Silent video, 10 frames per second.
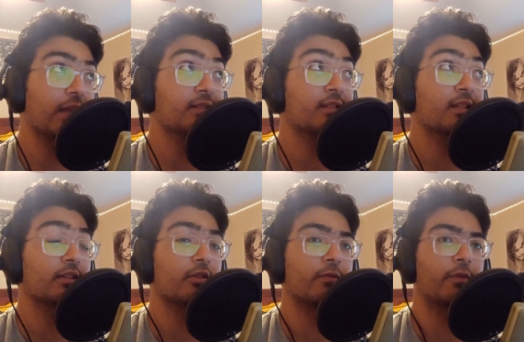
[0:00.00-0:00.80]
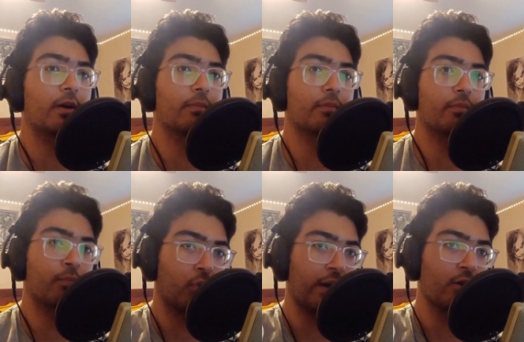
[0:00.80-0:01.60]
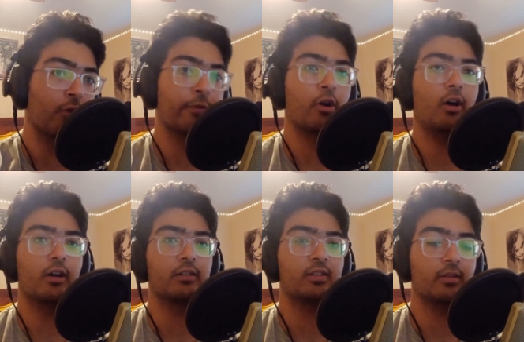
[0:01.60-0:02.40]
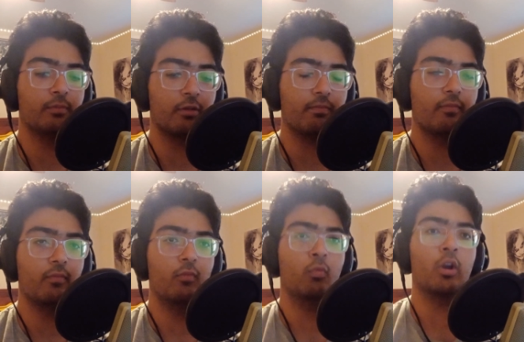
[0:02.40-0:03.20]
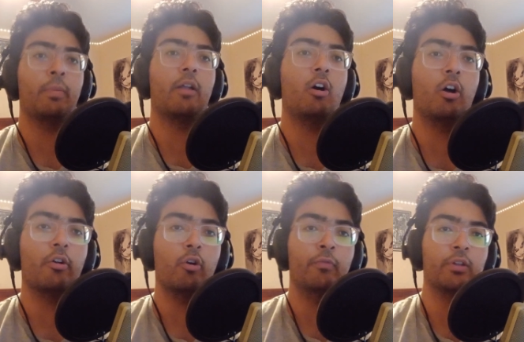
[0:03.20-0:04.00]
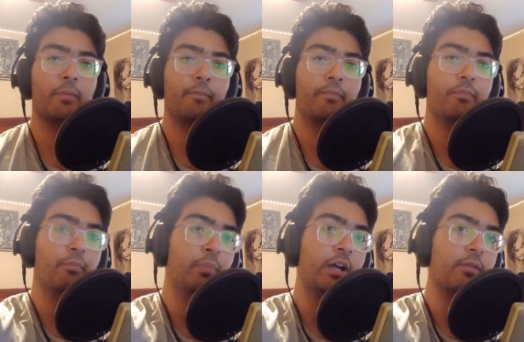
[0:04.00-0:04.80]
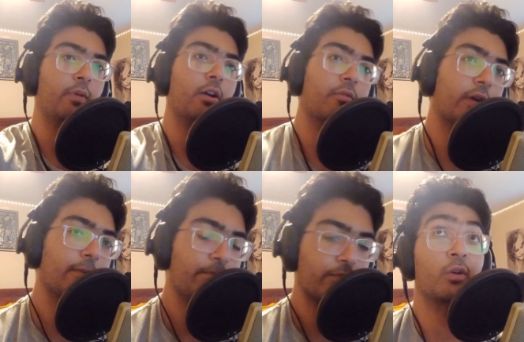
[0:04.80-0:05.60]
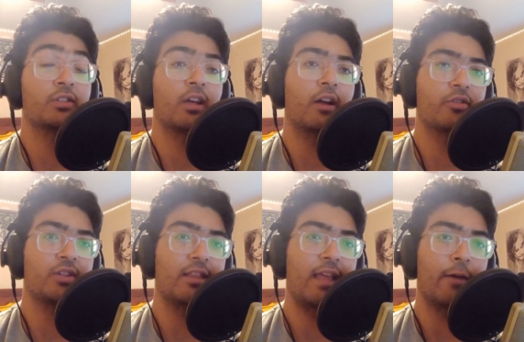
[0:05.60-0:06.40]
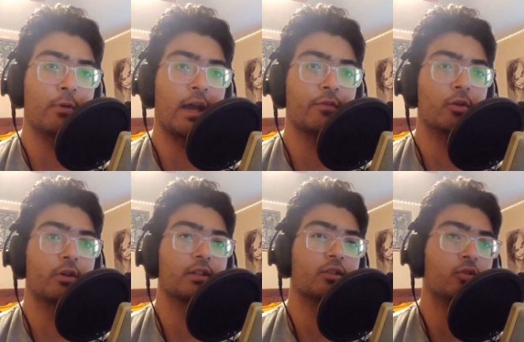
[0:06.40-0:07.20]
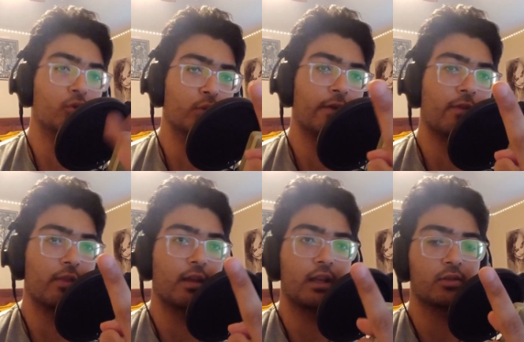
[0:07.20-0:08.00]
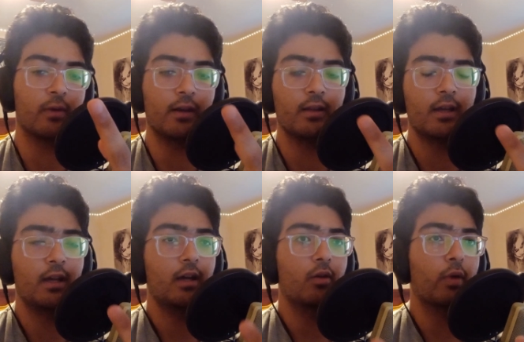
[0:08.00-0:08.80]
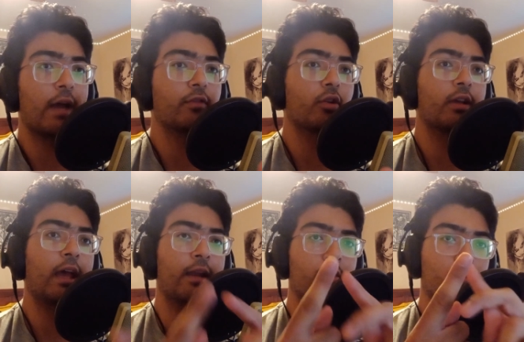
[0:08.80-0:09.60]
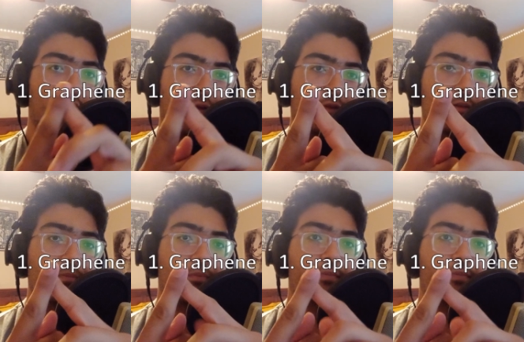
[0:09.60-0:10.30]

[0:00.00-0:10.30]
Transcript: that's a signaling from brain over to heart, but what about heart over to body part, right? Well, to understand that, we have to look into two different things, right? We have to look at graphene